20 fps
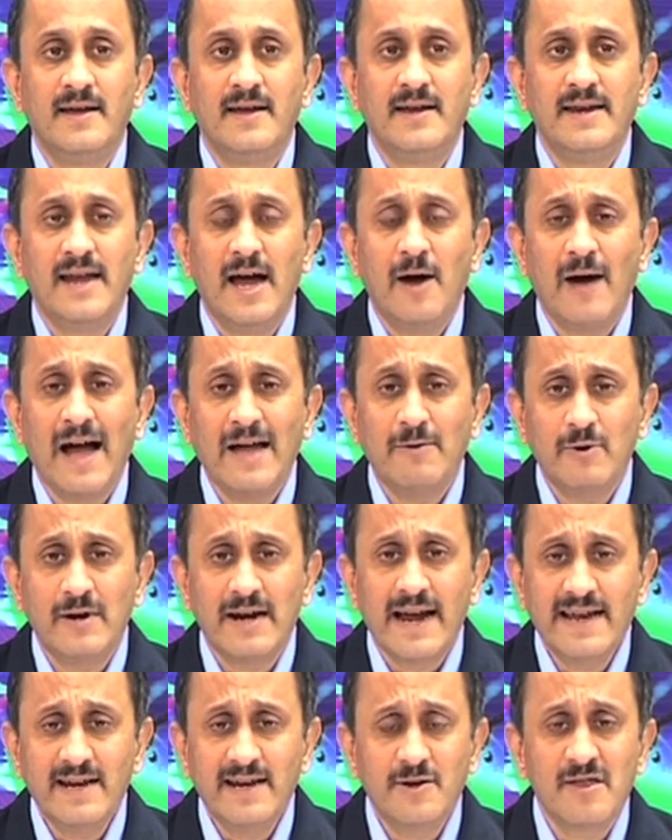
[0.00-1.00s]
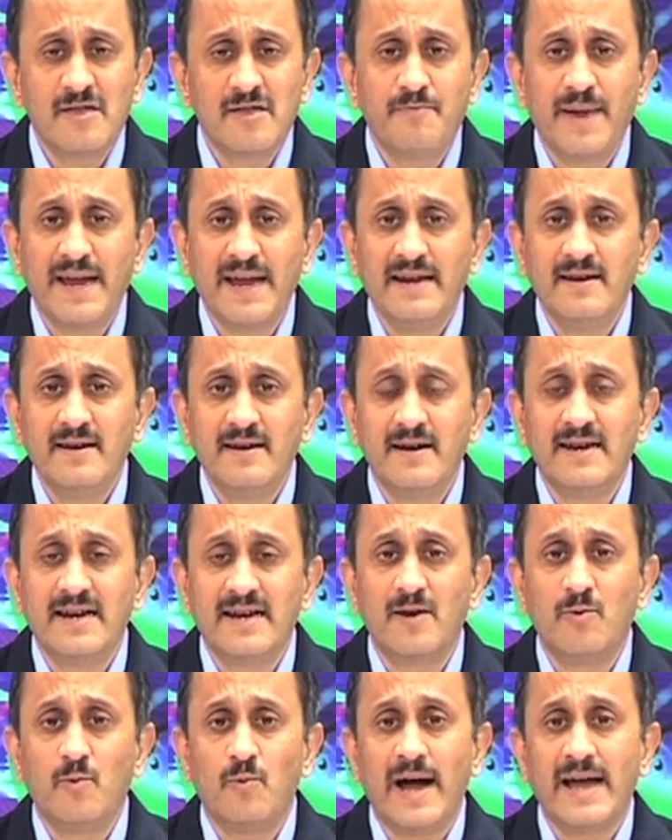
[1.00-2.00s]
Now, I would like to spend a
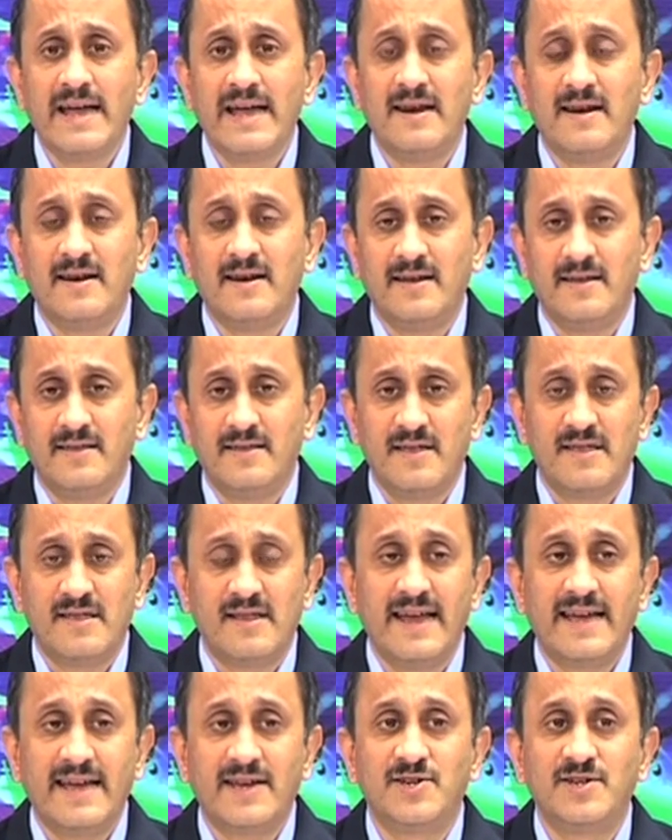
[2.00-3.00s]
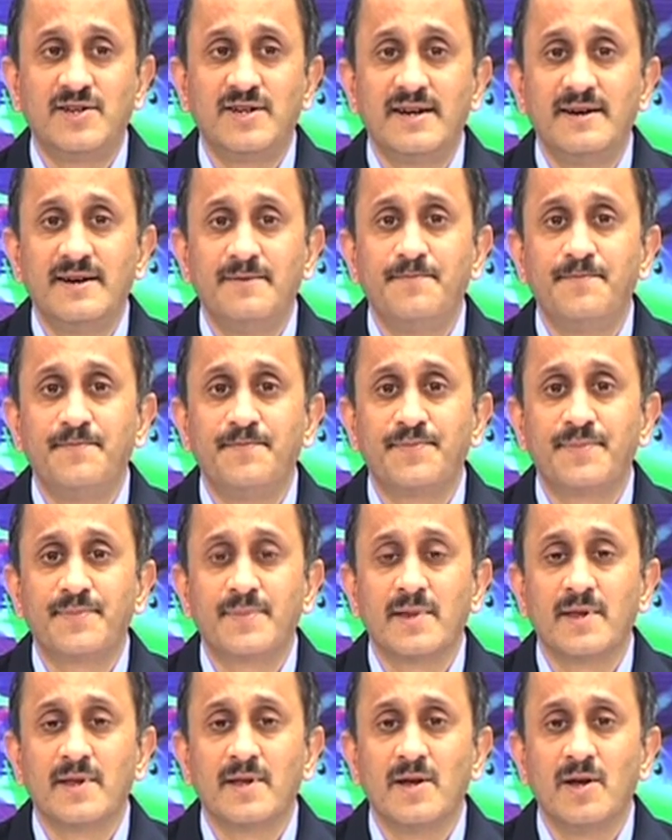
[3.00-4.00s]
little while in this lecture
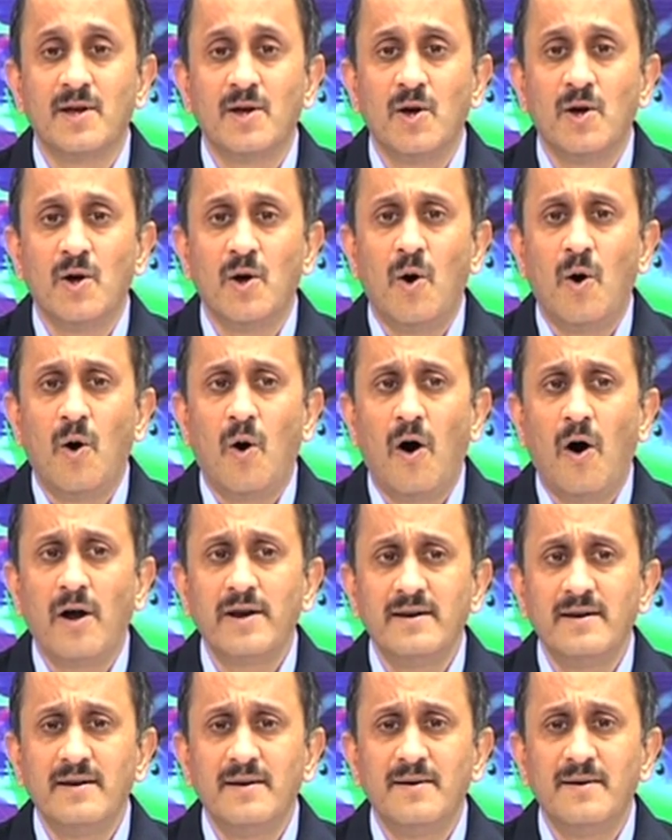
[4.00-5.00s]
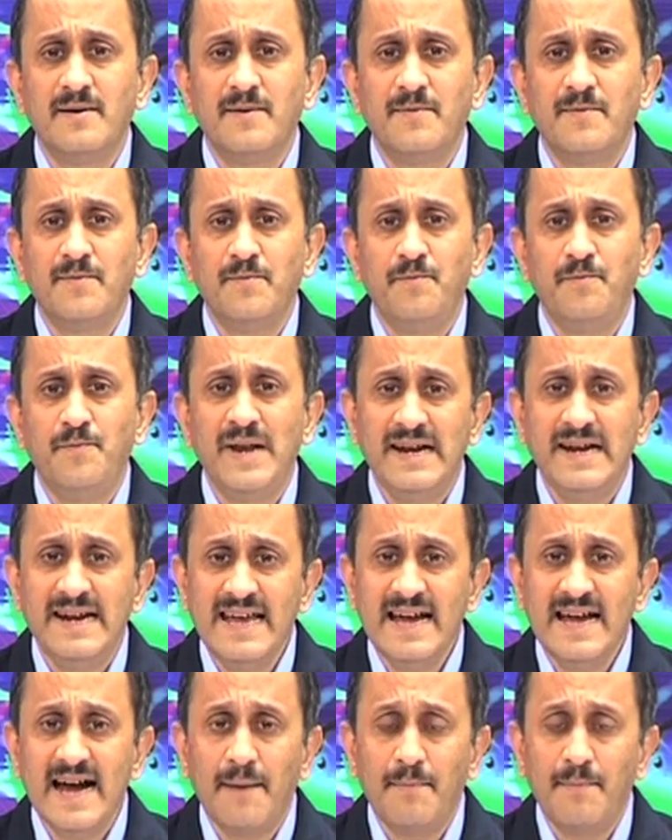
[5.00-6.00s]
on
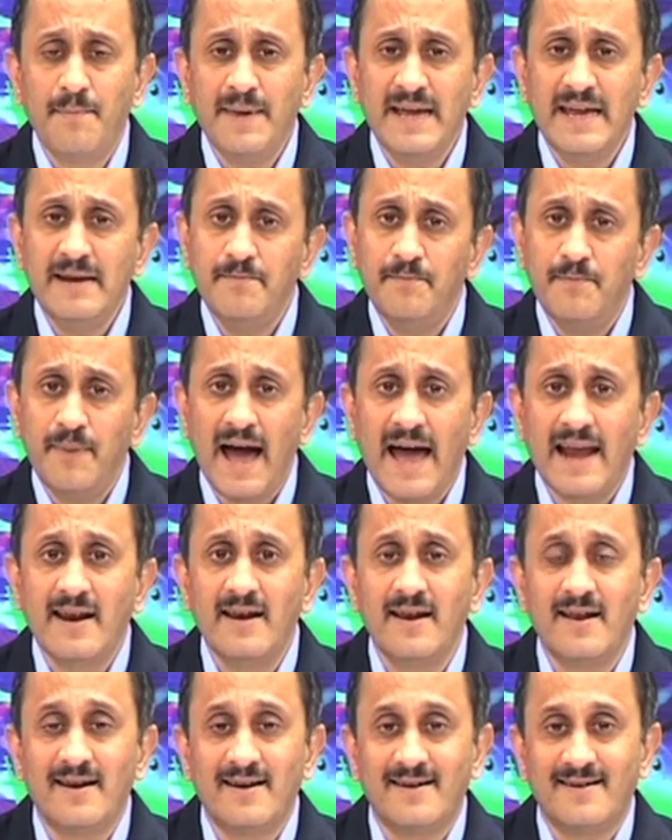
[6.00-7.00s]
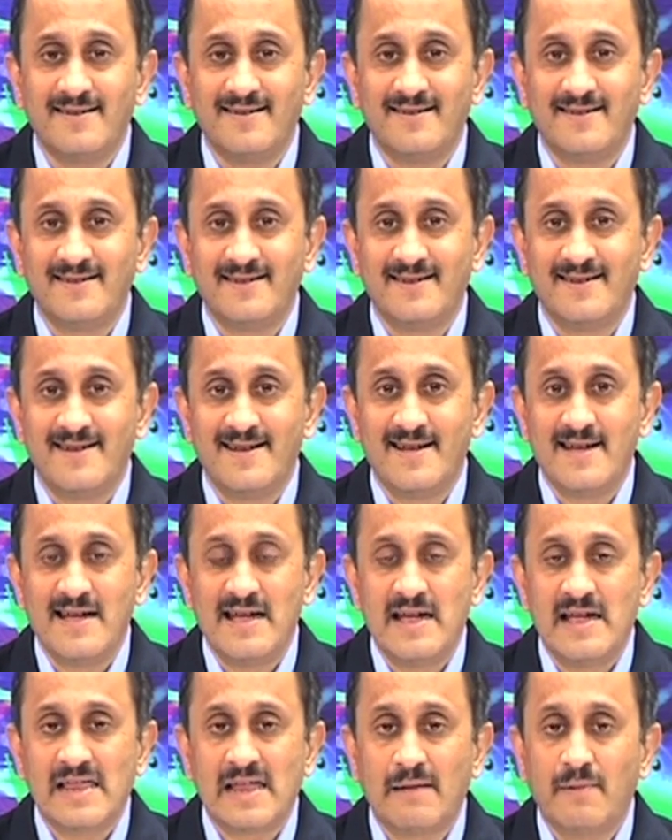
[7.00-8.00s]
building up in parallel
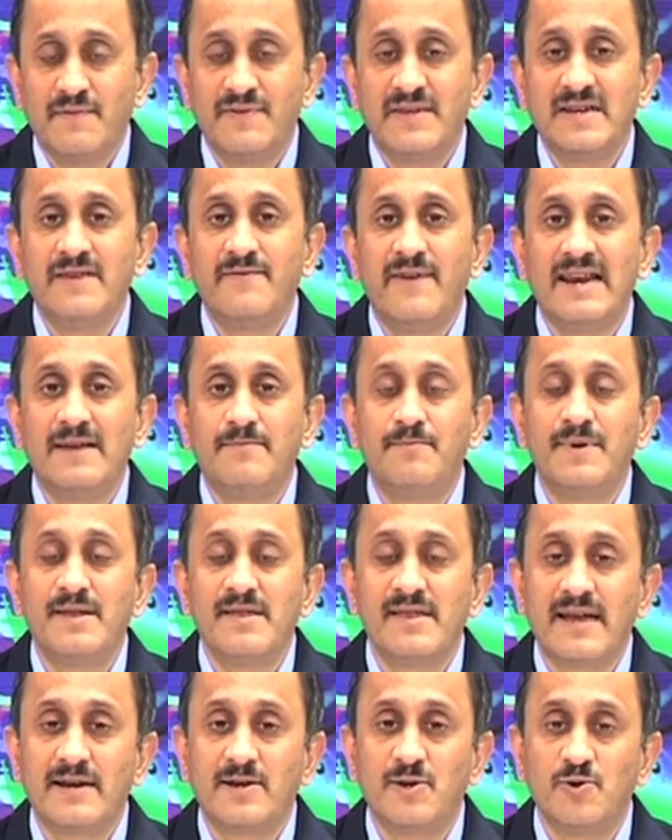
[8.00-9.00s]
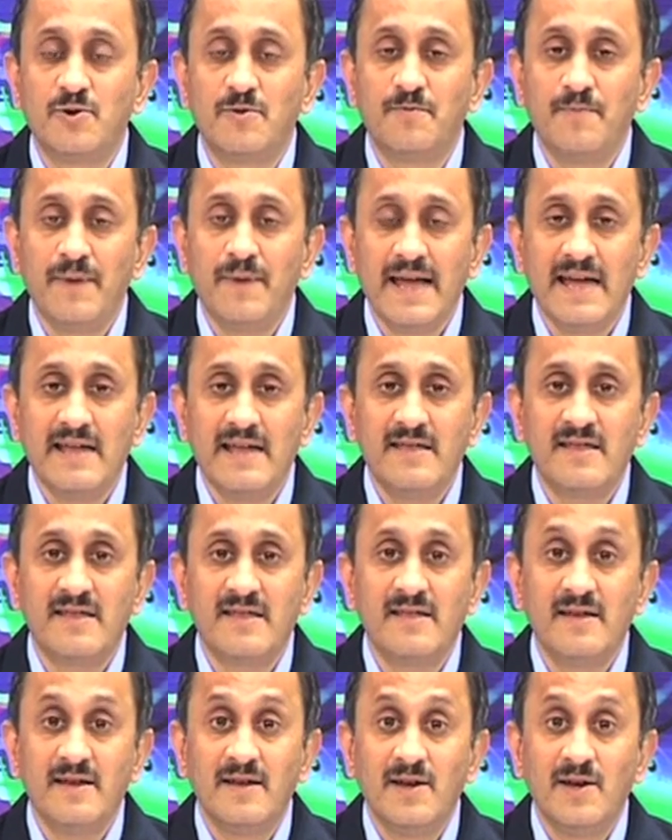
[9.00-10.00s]
some of the developments that took
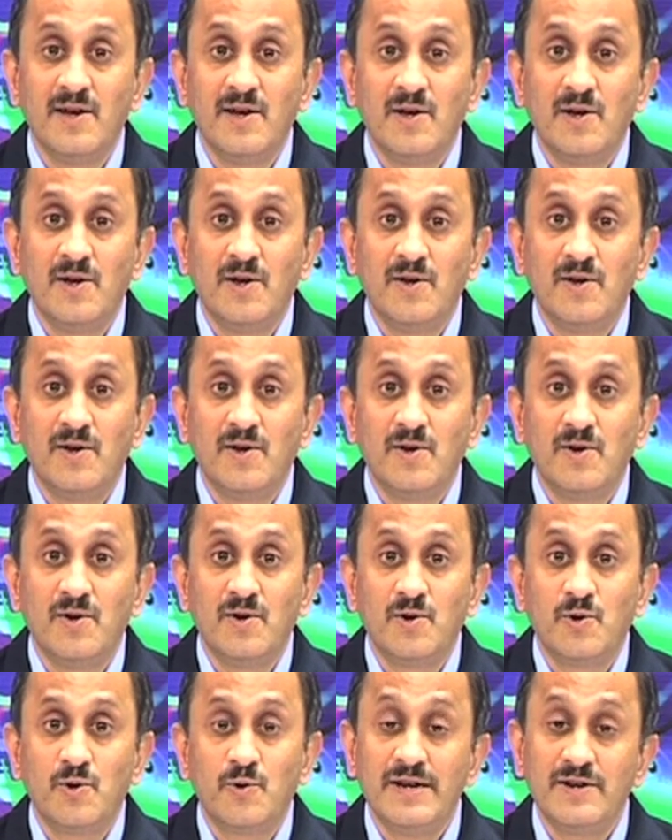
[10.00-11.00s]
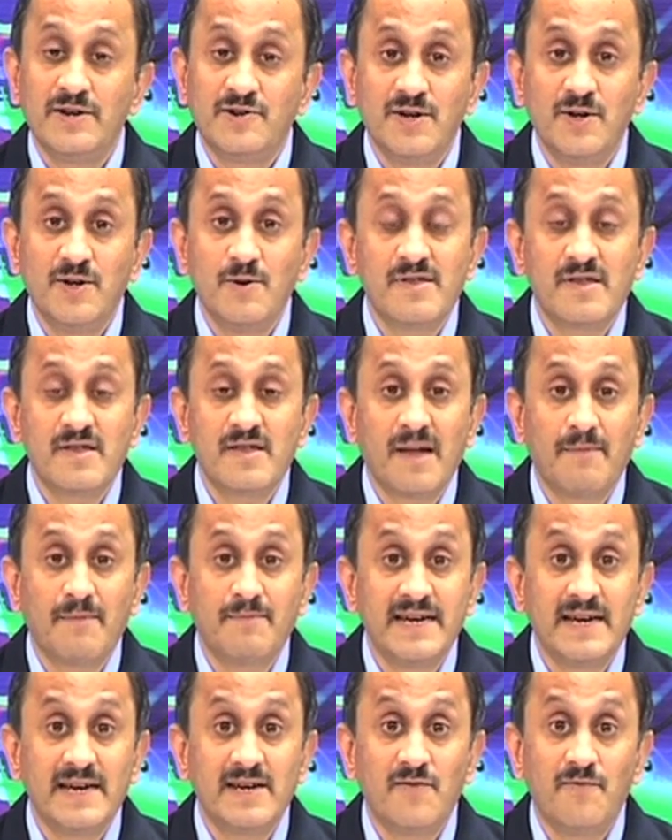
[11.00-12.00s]
place to introduce the
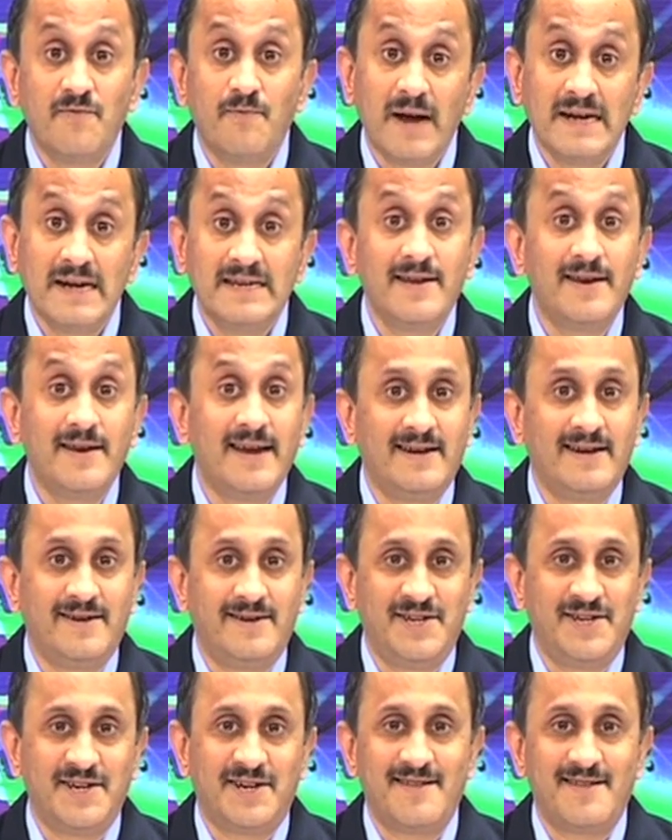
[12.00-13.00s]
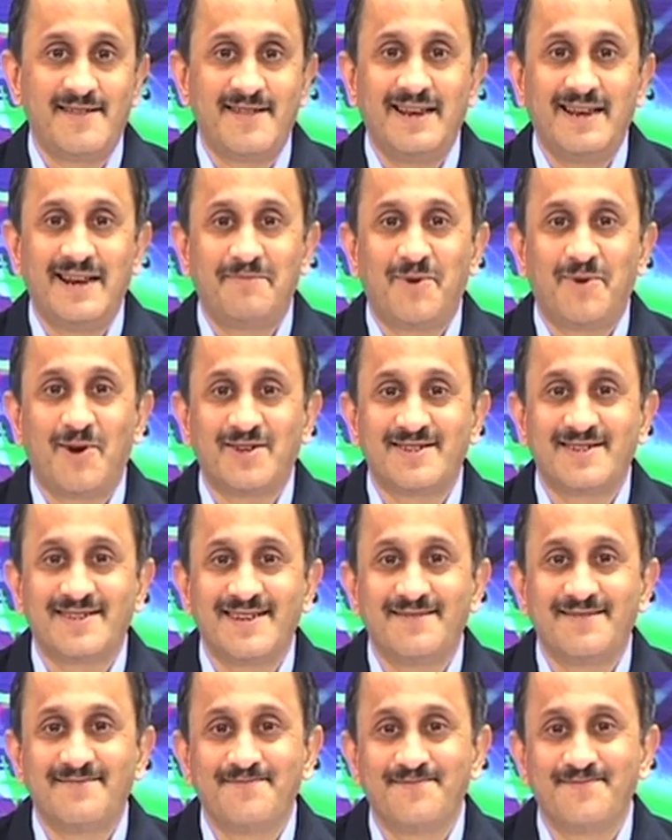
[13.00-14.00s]
subject of multi-rate digital signal
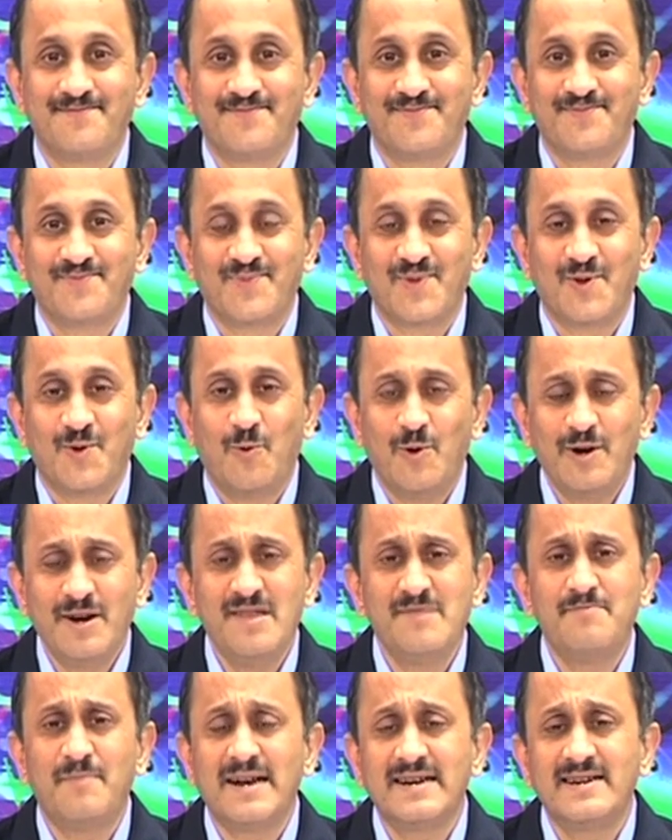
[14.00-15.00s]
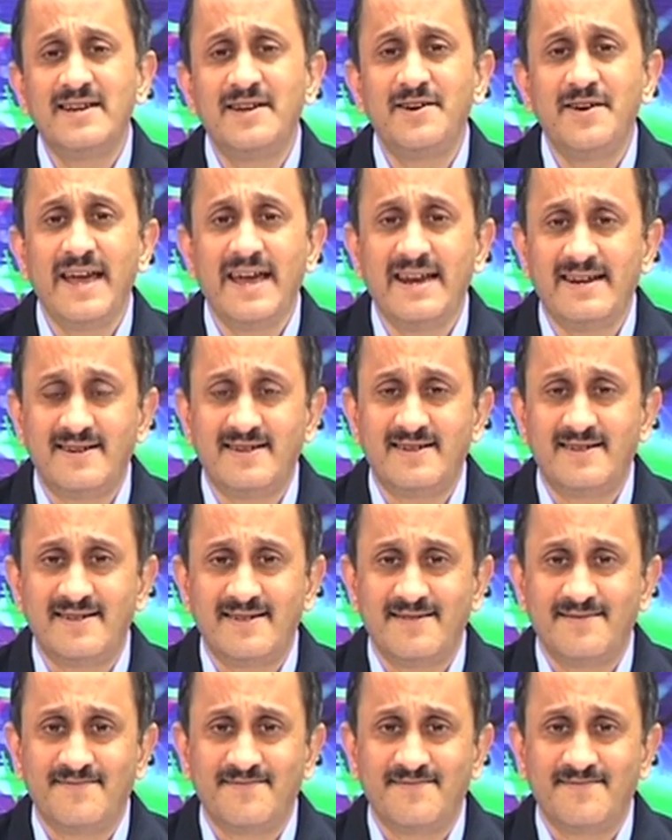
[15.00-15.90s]
processing. What is multi-rate?